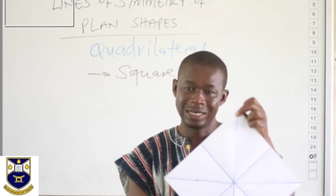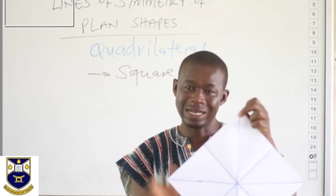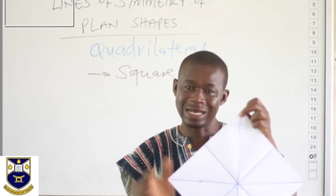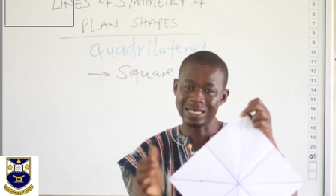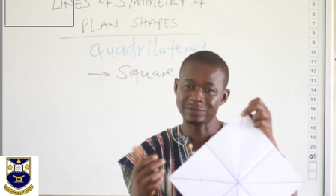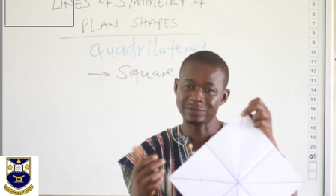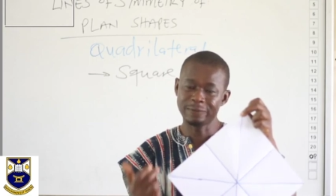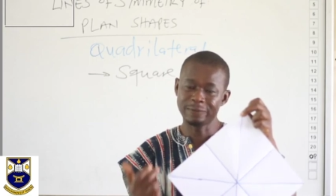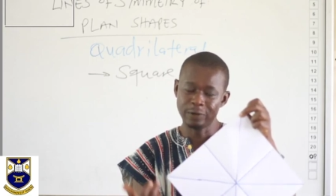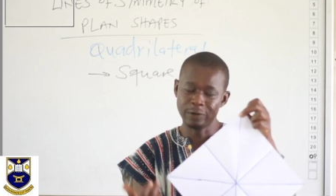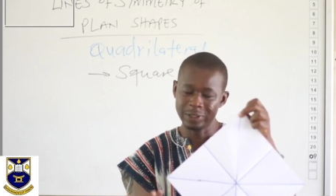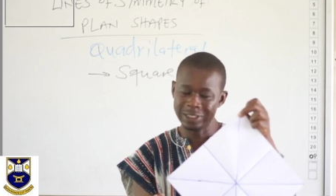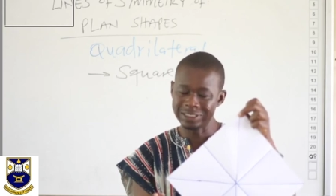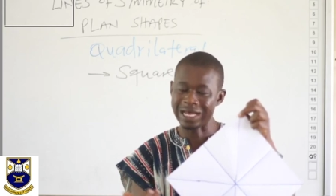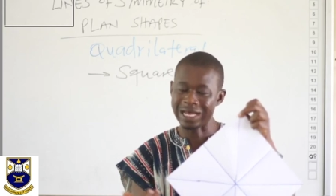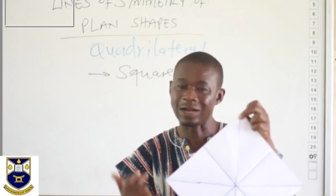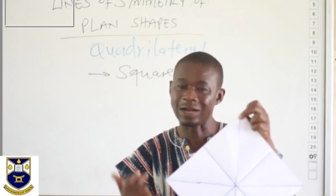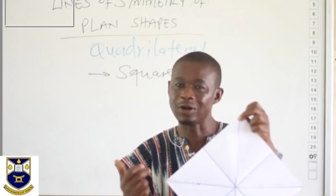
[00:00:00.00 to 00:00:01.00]
fold it
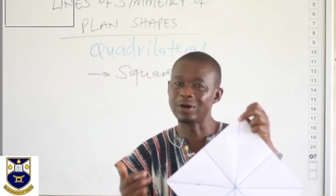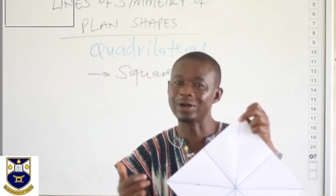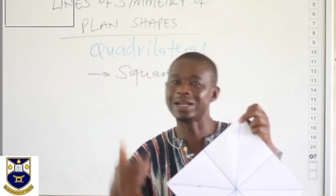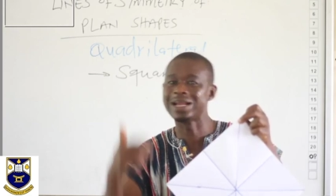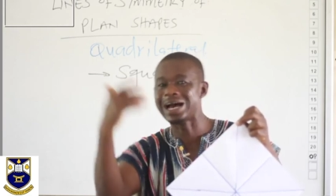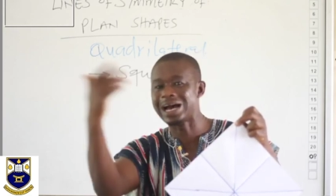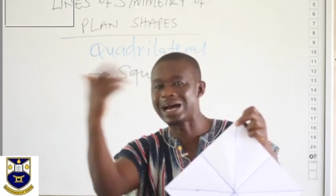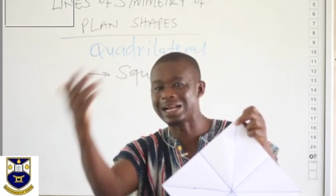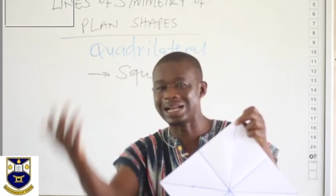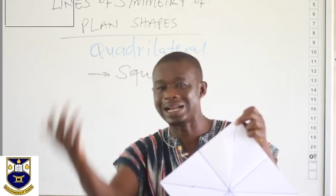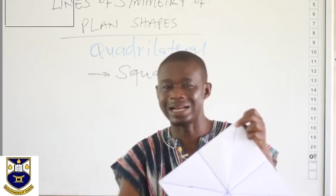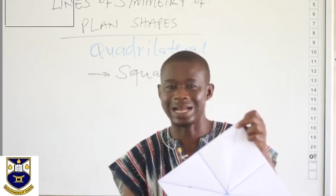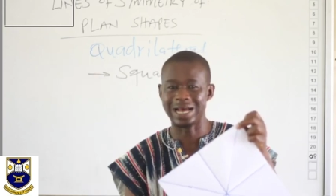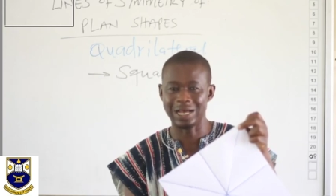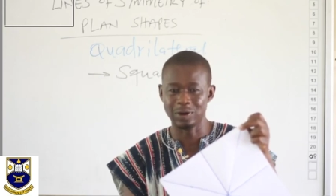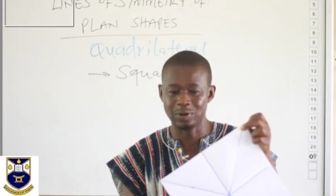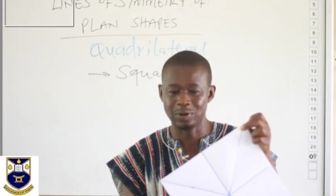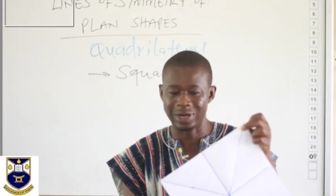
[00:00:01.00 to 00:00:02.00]
along the other
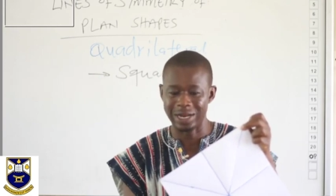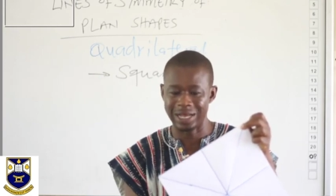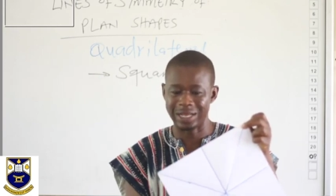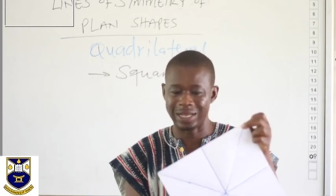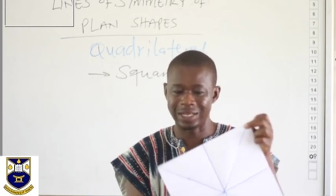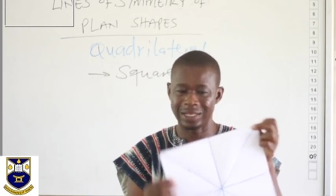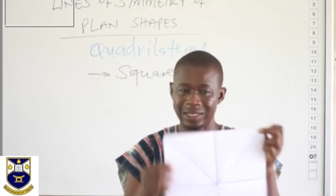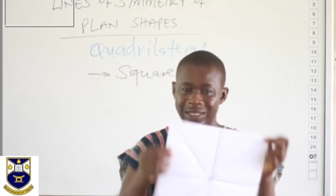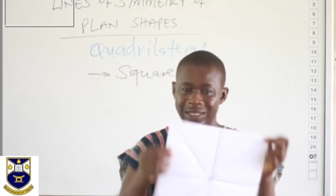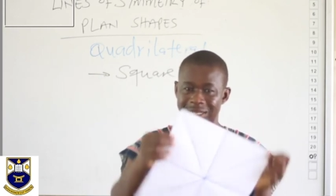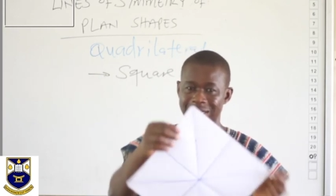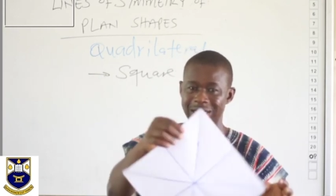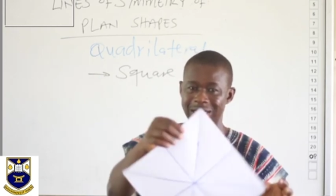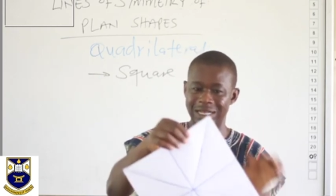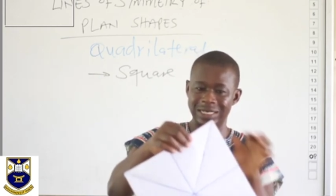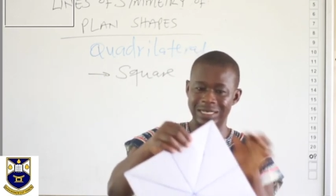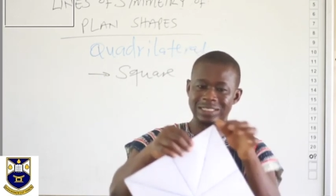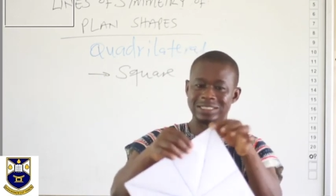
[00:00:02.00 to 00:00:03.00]
diagonal.
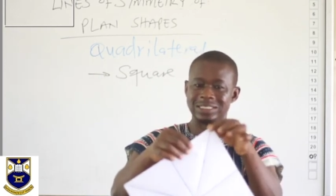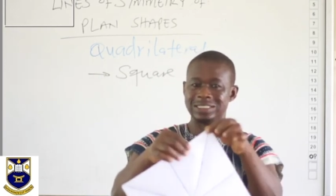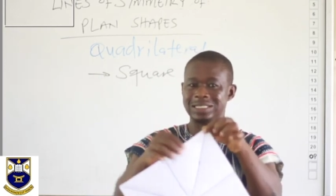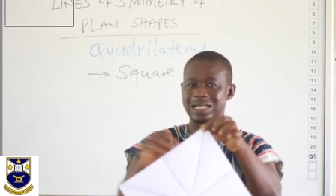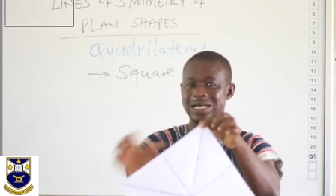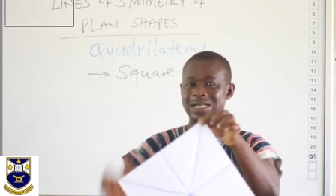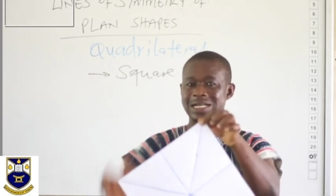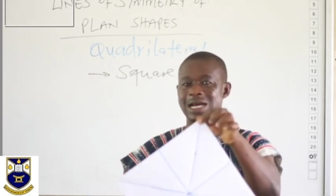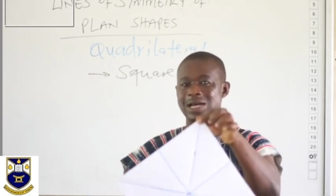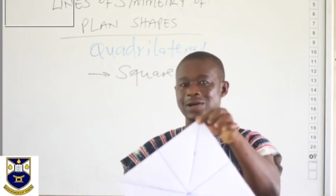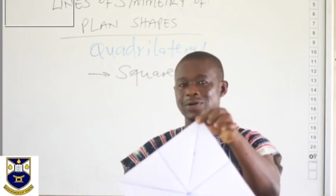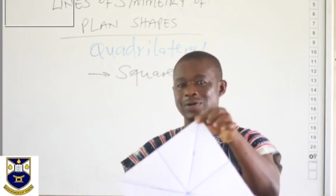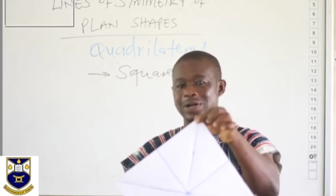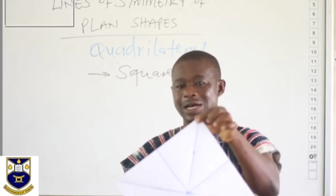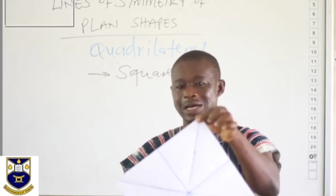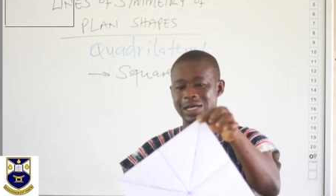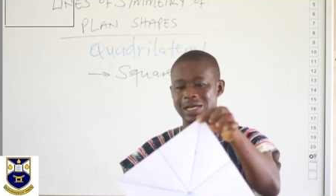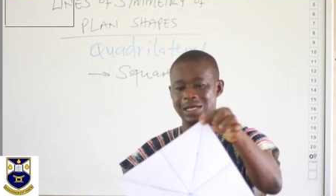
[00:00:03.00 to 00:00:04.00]
And this is that
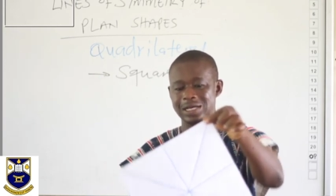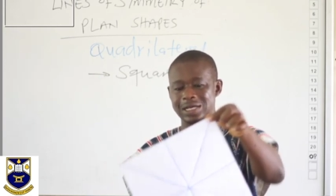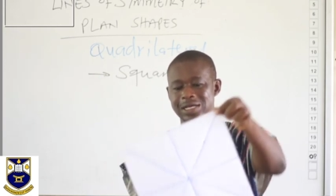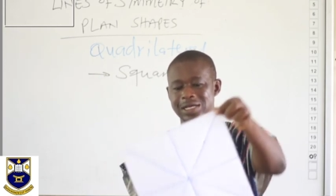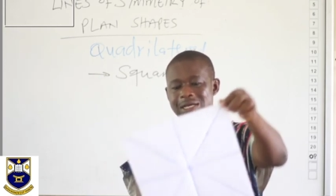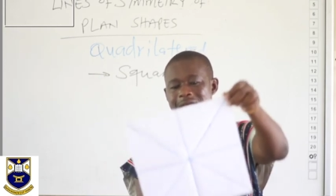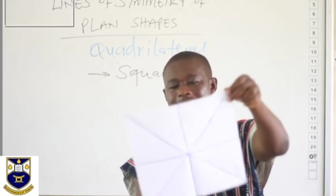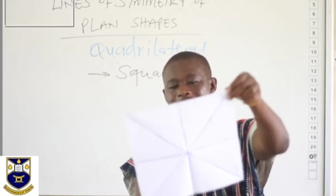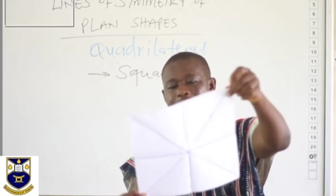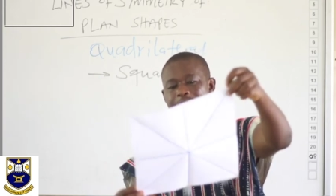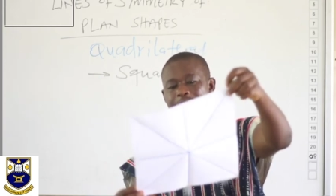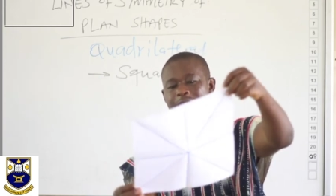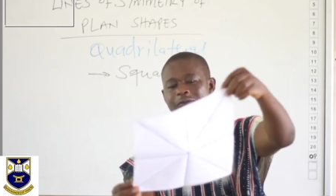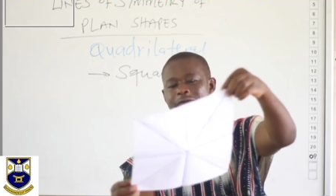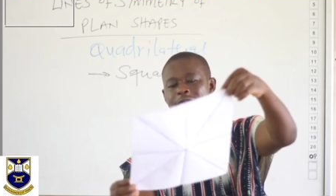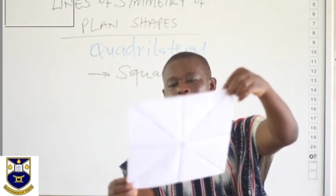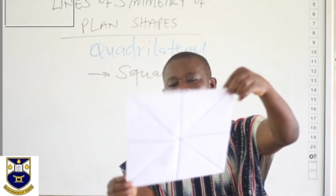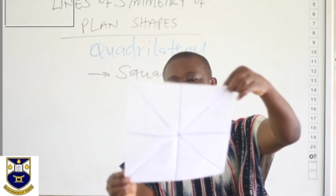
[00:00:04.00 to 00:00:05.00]
diagonal. We
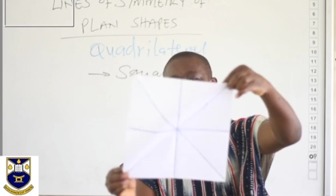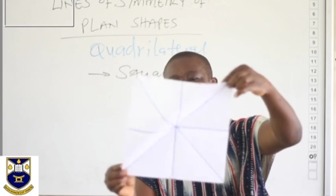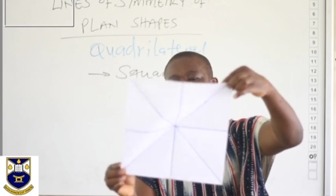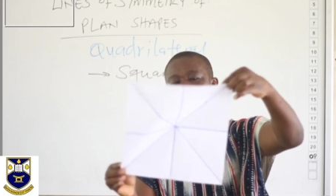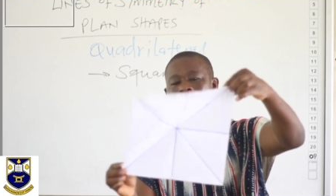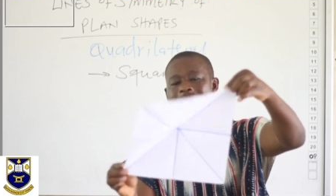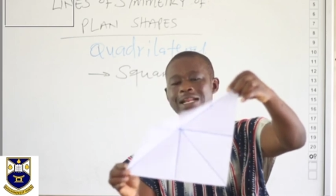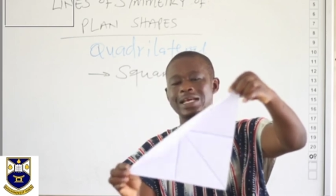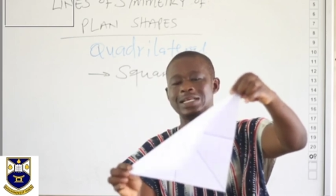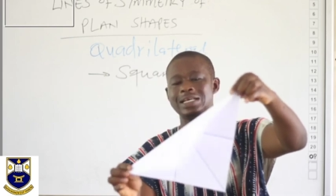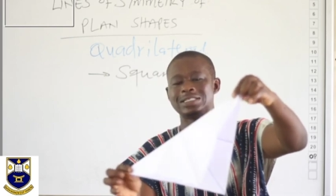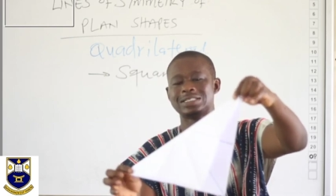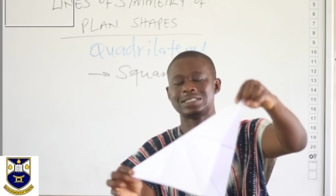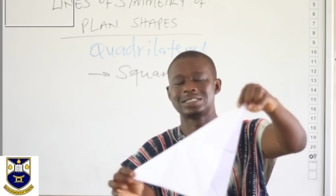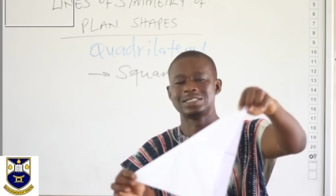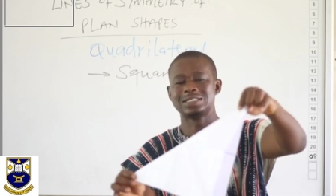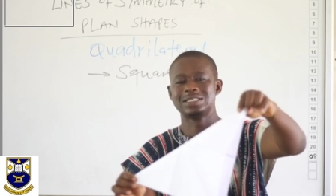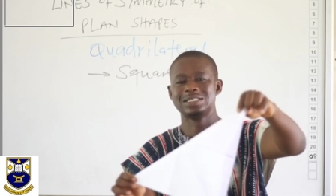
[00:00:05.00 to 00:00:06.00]
fold it like
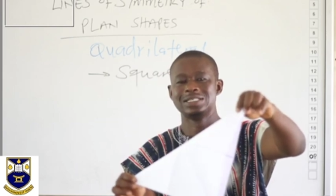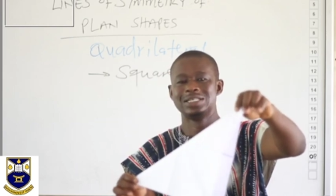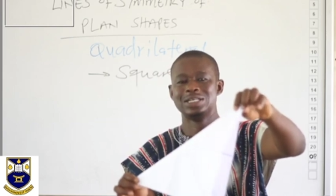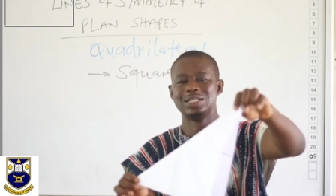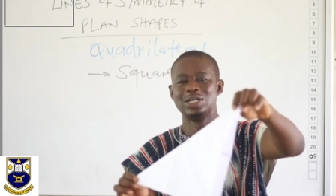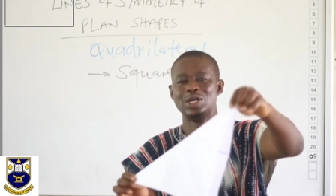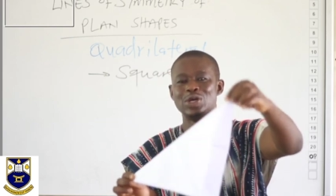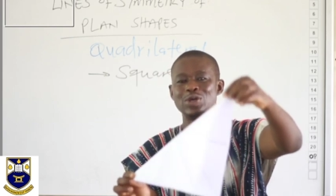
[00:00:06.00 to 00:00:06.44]
this. You